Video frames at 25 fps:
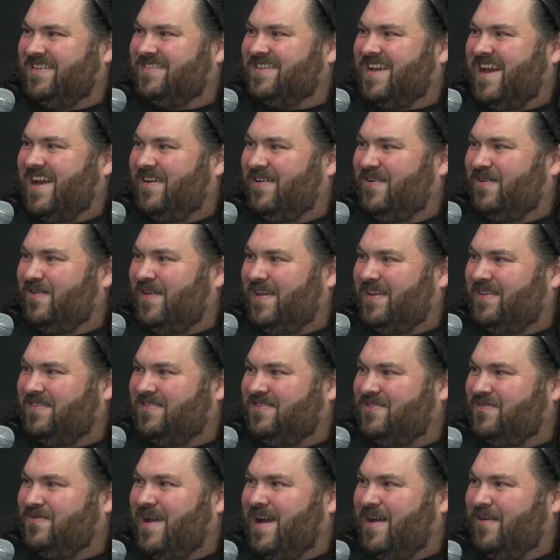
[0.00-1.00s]
entire
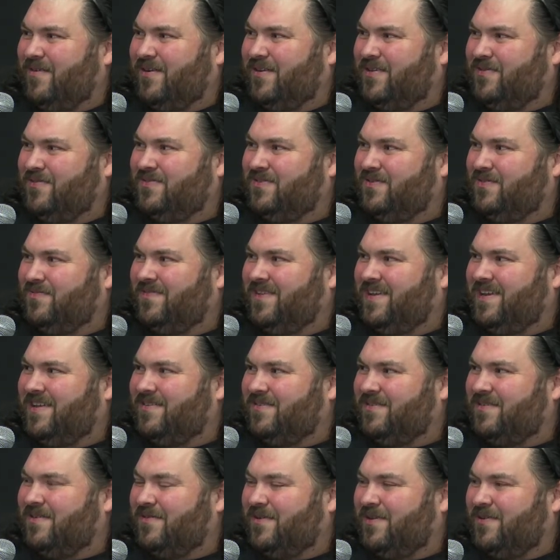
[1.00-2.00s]
like 2-hour YouTube
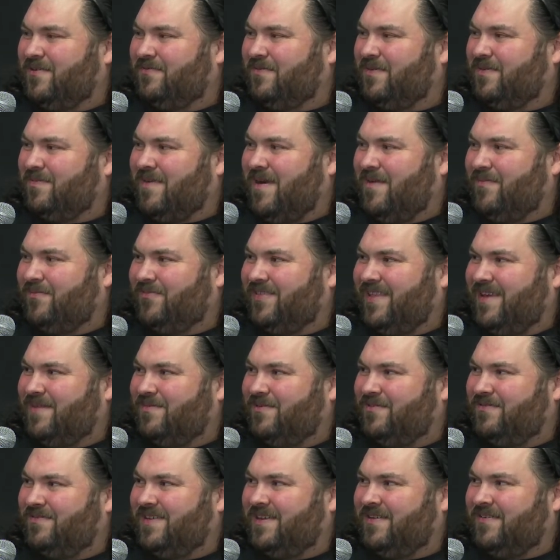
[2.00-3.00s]
video going over problems with that
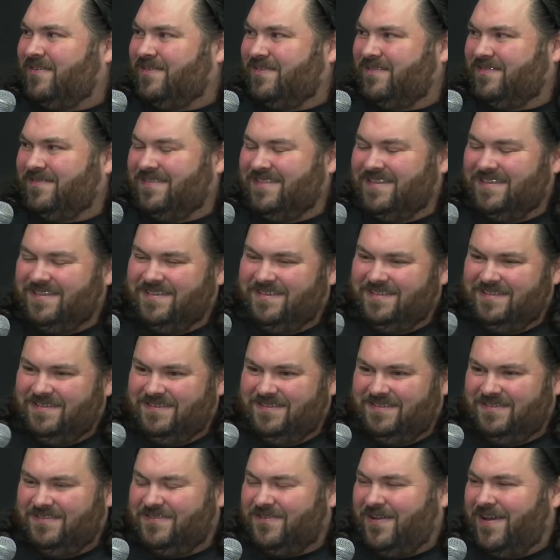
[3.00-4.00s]
movie. Or
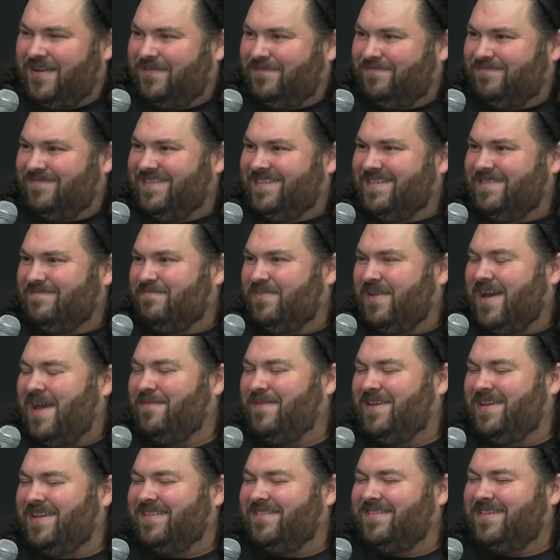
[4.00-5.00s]
so I don't. But I
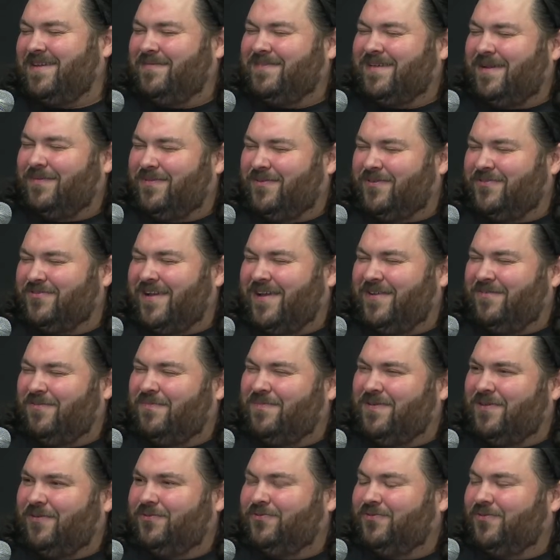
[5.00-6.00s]
mean, at the same time, they're trying to
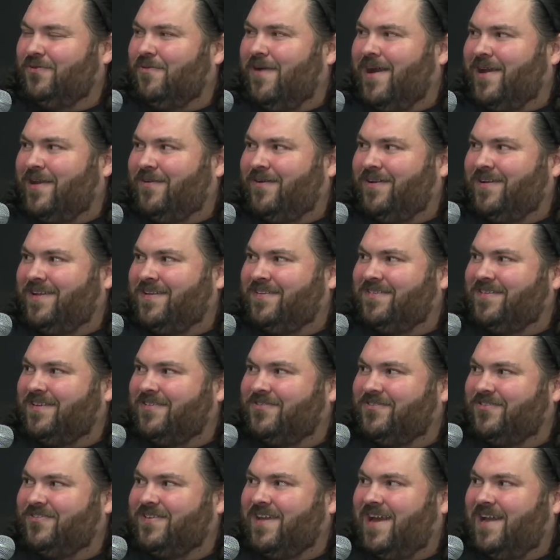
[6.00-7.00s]
appeal to a wide audience, and
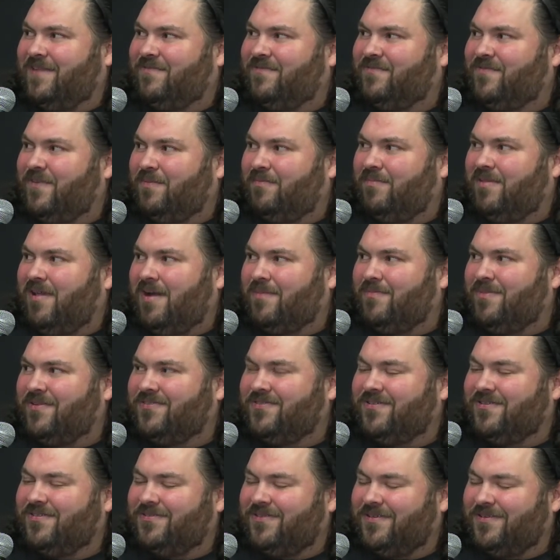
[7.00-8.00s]
it's just kind of a fun
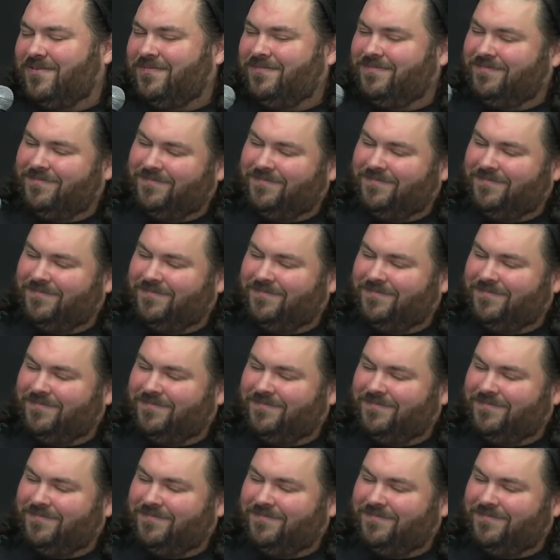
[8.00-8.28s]
blockbuster. So.